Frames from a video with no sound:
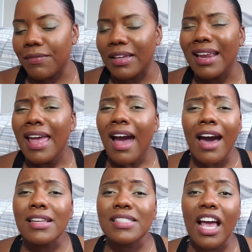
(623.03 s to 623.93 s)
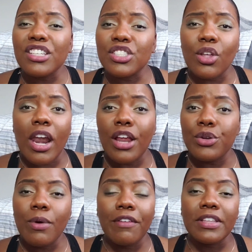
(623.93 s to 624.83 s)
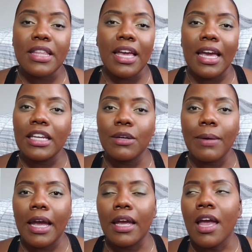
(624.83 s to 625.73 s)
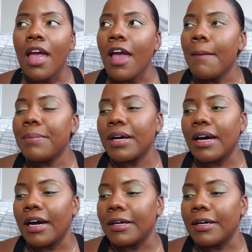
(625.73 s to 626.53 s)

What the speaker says: And honestly, I just thought I knew everything anyway. But